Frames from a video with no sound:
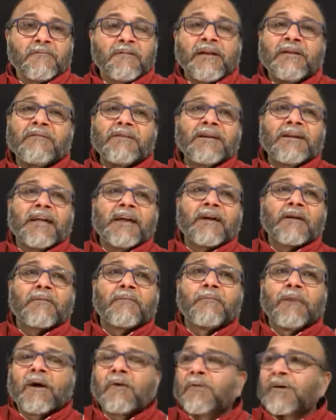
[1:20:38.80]
When we
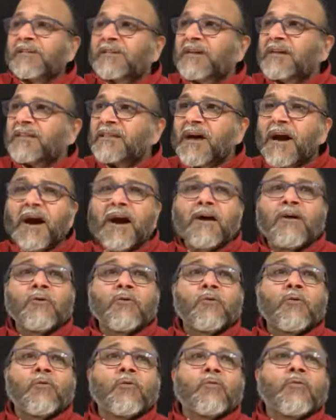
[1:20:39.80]
take Bhagavad Gita,
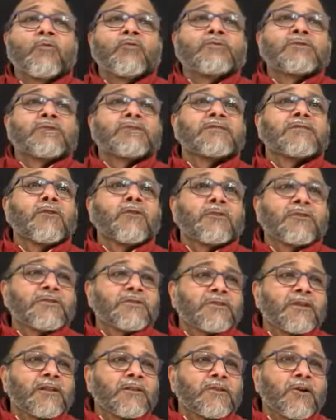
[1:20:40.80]
whose is the
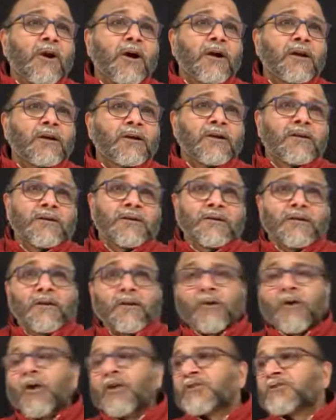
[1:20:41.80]
original thought?
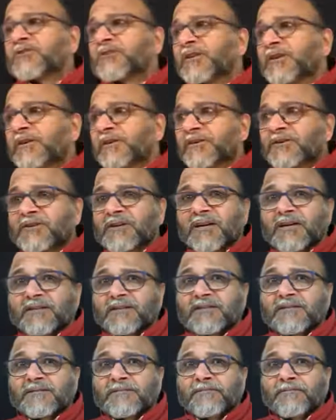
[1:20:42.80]
Lord Sri
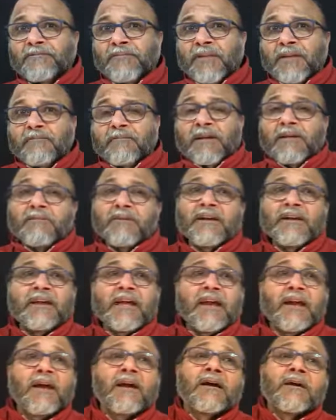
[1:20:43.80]
Krishna's. When we
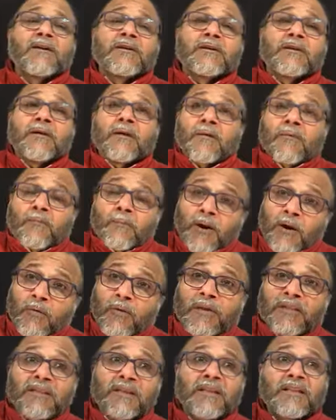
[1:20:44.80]
take
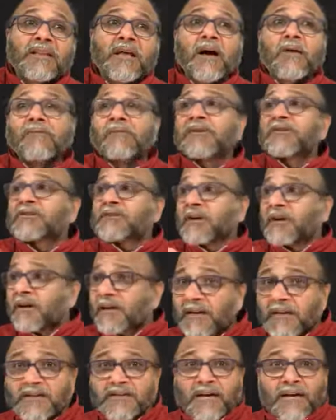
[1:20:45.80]
Bhagavad Gita with
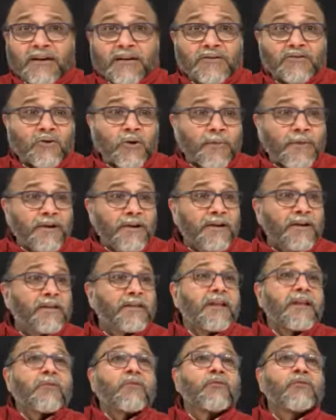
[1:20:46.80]
Shankaracharya's commentary,
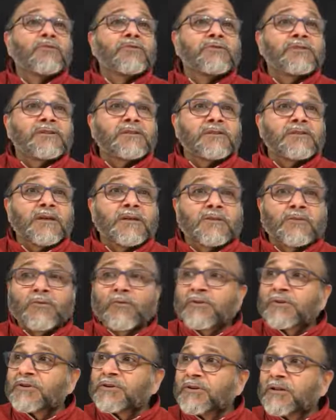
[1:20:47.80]
then who is, is the
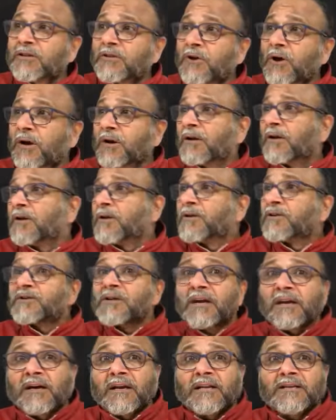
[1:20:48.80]
original thought?
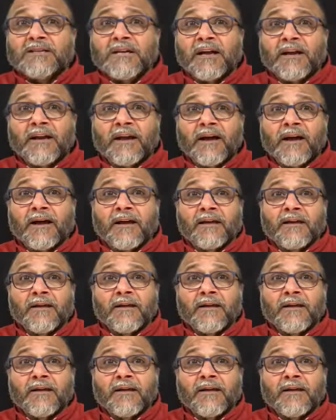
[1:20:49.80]
Shankaracharya.